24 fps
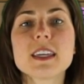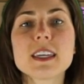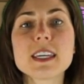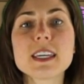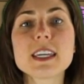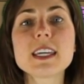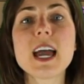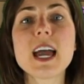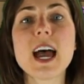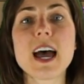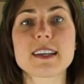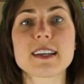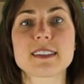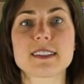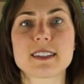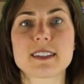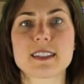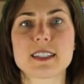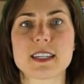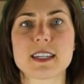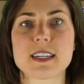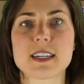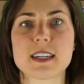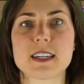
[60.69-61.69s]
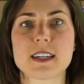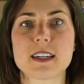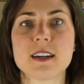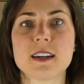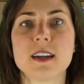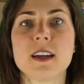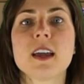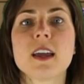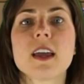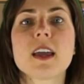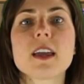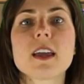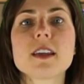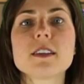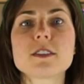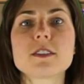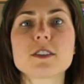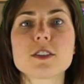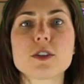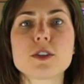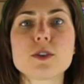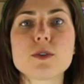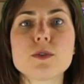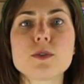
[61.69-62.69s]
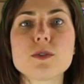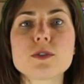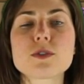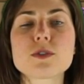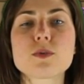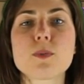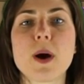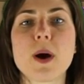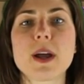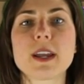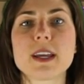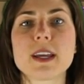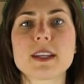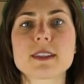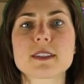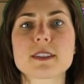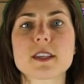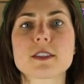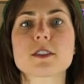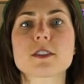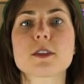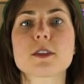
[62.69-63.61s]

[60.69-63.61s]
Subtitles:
EST is used when it's a